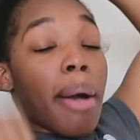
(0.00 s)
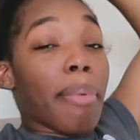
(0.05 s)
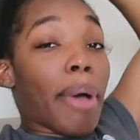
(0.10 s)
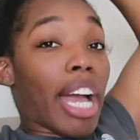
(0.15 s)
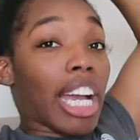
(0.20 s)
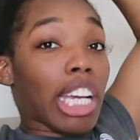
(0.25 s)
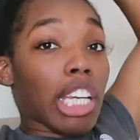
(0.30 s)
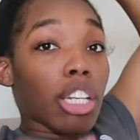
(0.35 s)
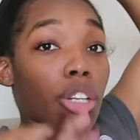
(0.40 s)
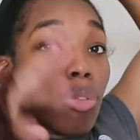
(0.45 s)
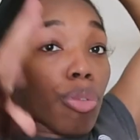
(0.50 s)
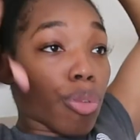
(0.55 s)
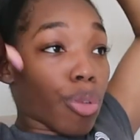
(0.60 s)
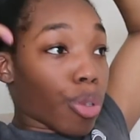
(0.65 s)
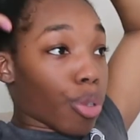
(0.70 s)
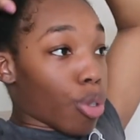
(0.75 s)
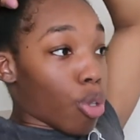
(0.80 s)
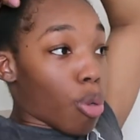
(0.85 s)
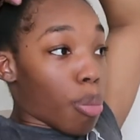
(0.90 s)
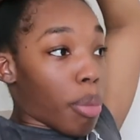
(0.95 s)
Back in the
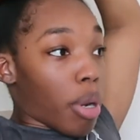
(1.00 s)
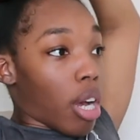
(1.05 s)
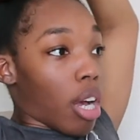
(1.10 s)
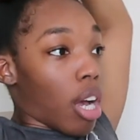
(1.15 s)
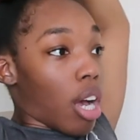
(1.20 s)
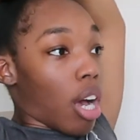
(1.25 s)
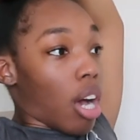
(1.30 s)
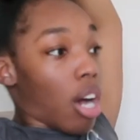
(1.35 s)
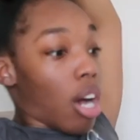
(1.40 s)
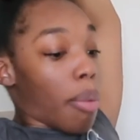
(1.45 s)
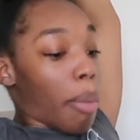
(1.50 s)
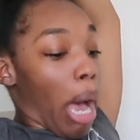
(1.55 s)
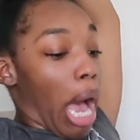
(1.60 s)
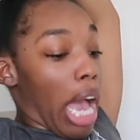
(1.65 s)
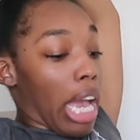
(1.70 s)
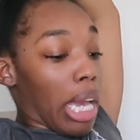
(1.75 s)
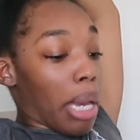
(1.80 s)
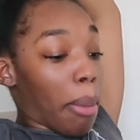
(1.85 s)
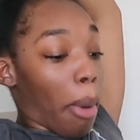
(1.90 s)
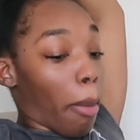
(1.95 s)
room, um,
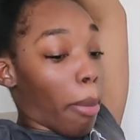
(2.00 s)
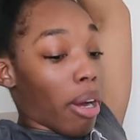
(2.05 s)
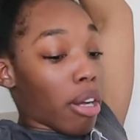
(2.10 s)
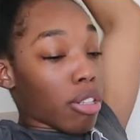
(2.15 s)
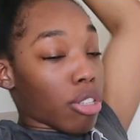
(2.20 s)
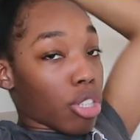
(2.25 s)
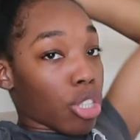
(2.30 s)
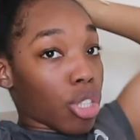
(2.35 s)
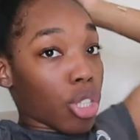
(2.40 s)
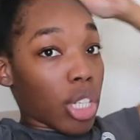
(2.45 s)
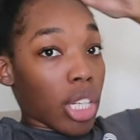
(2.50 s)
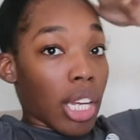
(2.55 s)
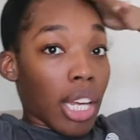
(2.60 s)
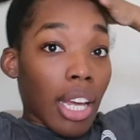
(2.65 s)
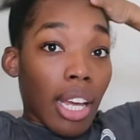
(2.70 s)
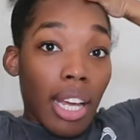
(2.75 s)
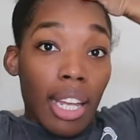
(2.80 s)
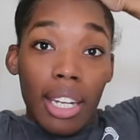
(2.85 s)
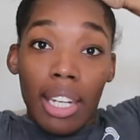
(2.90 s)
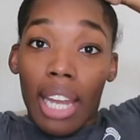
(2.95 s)
I am about to
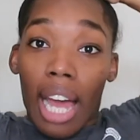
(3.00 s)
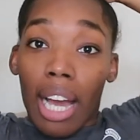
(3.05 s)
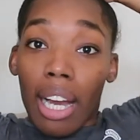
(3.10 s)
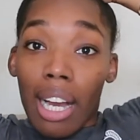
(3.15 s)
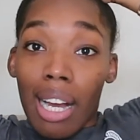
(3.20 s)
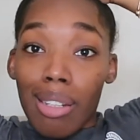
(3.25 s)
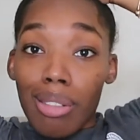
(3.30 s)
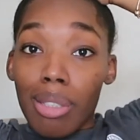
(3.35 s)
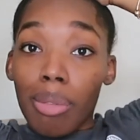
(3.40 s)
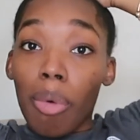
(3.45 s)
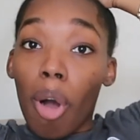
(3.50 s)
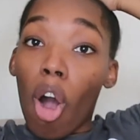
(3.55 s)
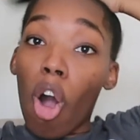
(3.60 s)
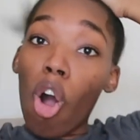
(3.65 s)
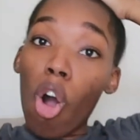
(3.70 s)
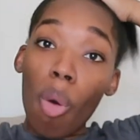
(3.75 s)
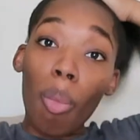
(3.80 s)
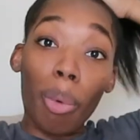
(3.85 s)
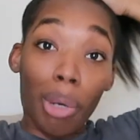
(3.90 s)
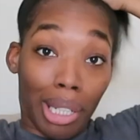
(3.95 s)
knock out some
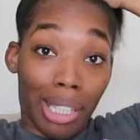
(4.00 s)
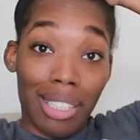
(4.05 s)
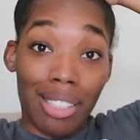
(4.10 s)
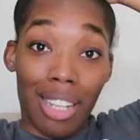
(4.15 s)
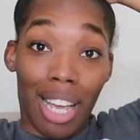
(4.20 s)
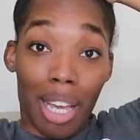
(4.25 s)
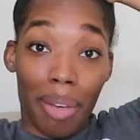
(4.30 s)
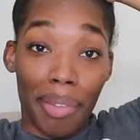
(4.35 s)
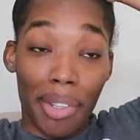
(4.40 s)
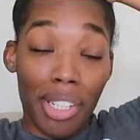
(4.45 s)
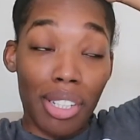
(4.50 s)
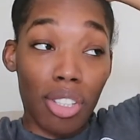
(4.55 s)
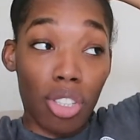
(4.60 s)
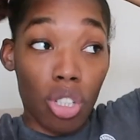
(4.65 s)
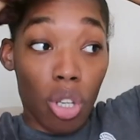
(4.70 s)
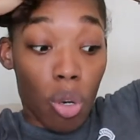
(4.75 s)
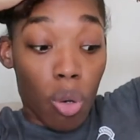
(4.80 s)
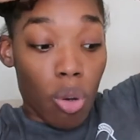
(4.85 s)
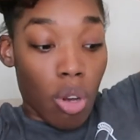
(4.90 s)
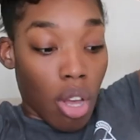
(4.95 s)
homework assignments.
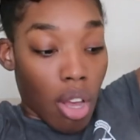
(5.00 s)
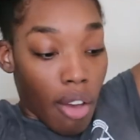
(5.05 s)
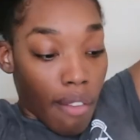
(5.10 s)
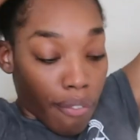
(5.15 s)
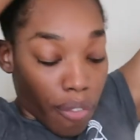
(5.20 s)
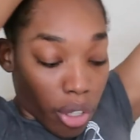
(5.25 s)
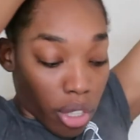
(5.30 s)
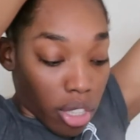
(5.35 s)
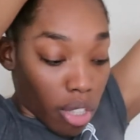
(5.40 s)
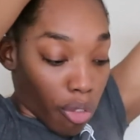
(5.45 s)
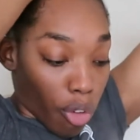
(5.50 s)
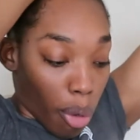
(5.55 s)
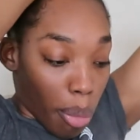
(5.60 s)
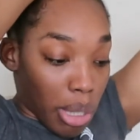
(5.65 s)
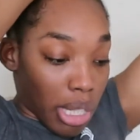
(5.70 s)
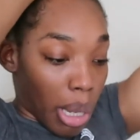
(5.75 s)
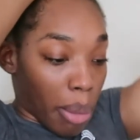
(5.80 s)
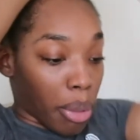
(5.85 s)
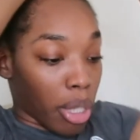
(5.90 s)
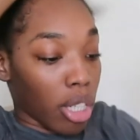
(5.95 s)
So first and
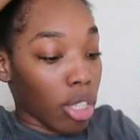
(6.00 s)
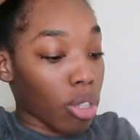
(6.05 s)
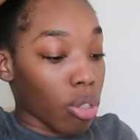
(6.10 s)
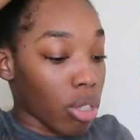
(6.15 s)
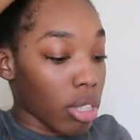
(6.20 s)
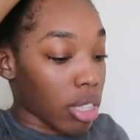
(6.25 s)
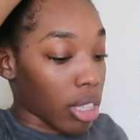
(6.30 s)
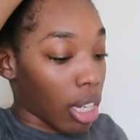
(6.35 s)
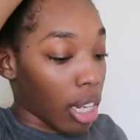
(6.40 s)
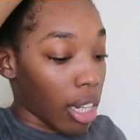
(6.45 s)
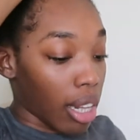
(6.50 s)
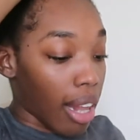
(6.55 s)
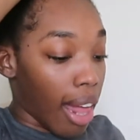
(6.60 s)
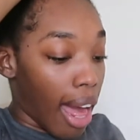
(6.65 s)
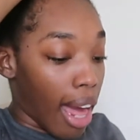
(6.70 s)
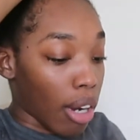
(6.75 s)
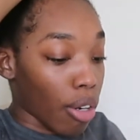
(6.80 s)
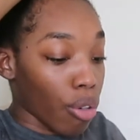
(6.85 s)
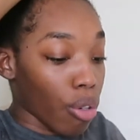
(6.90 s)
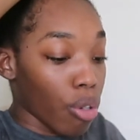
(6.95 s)
foremost, I'm gonna do this
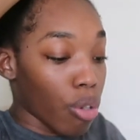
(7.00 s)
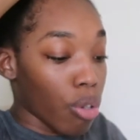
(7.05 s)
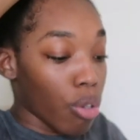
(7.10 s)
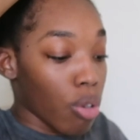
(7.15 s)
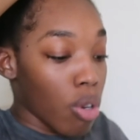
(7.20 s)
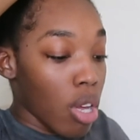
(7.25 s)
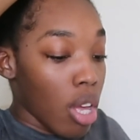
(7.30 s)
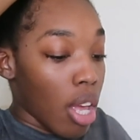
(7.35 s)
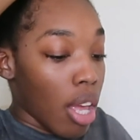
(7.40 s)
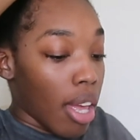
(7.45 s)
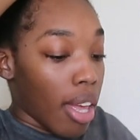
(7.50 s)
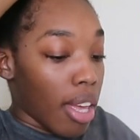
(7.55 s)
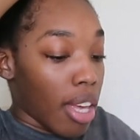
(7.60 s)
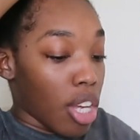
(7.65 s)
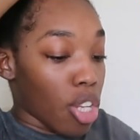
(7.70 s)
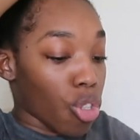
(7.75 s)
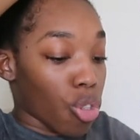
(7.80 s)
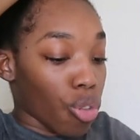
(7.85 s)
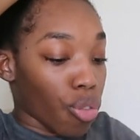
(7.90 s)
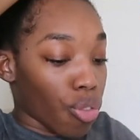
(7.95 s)
collateral
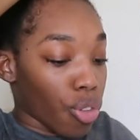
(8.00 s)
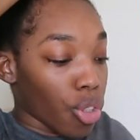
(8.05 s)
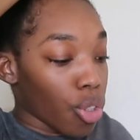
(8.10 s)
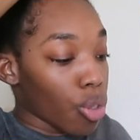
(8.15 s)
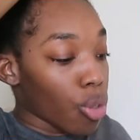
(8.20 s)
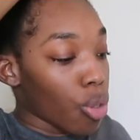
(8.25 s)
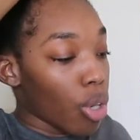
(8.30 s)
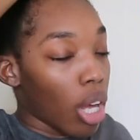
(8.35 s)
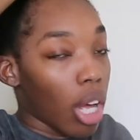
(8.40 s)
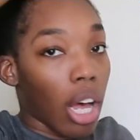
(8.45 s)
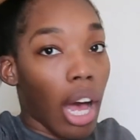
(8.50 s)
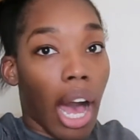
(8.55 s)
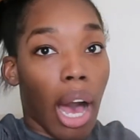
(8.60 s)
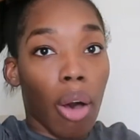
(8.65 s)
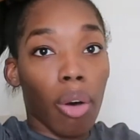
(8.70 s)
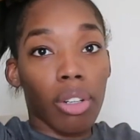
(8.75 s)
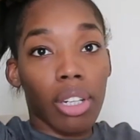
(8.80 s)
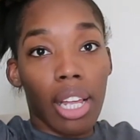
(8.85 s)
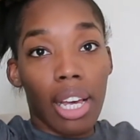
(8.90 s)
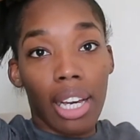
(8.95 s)
interview
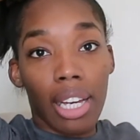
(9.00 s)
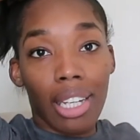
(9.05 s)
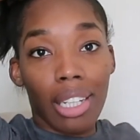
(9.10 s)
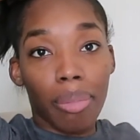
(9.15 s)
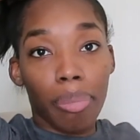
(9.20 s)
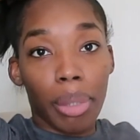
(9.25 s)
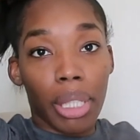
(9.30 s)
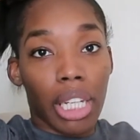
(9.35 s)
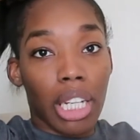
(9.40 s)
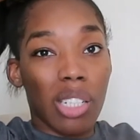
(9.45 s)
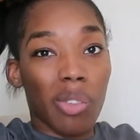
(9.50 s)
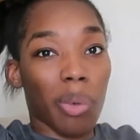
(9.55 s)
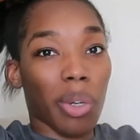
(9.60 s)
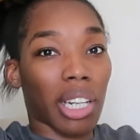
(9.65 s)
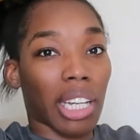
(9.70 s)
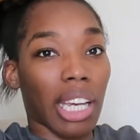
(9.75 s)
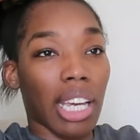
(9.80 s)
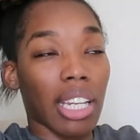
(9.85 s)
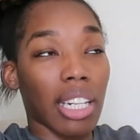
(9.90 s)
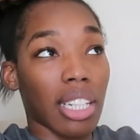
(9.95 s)
outline because
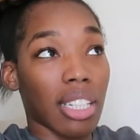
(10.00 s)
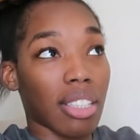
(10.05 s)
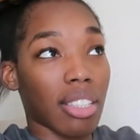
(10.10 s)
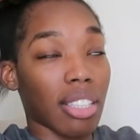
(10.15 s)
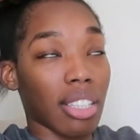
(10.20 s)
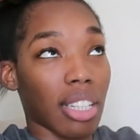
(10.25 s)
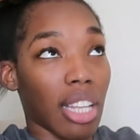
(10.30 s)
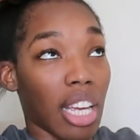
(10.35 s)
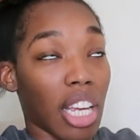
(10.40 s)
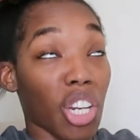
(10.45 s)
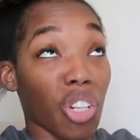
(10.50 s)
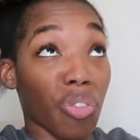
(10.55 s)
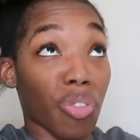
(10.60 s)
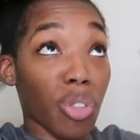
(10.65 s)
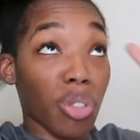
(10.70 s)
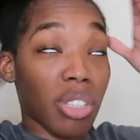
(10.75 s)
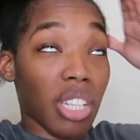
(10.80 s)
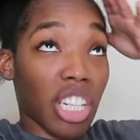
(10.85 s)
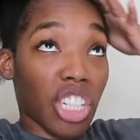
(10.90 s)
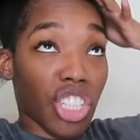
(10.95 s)
we're getting into the
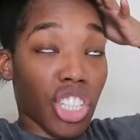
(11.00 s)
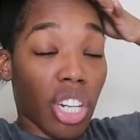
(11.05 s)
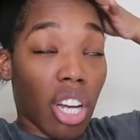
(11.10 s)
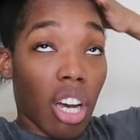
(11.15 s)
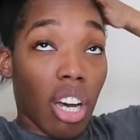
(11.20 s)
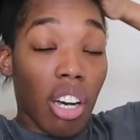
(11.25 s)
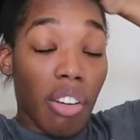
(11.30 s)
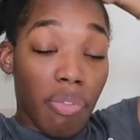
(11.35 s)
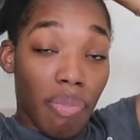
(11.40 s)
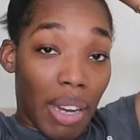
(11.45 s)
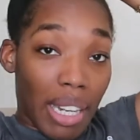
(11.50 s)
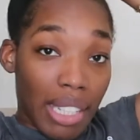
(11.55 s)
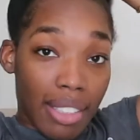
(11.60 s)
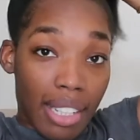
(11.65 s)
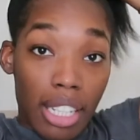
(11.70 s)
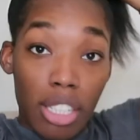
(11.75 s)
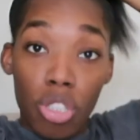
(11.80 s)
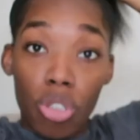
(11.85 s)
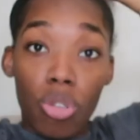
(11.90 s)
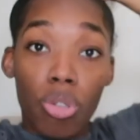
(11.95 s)
interview section of my
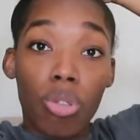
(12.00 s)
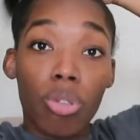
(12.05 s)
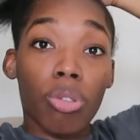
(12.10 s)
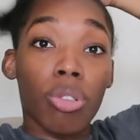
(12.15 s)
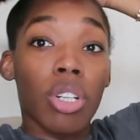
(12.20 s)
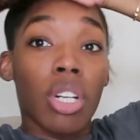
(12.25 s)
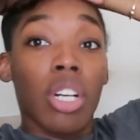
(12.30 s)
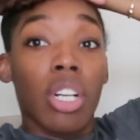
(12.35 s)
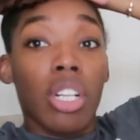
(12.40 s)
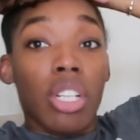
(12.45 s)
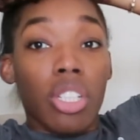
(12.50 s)
tech school.